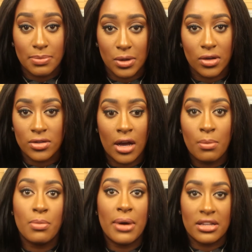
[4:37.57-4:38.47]
because I'm
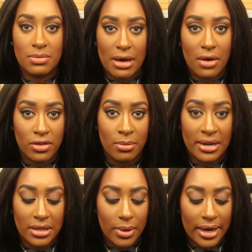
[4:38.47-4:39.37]
prepared to powder them
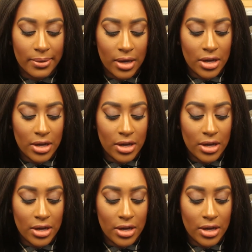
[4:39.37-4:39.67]
anyway.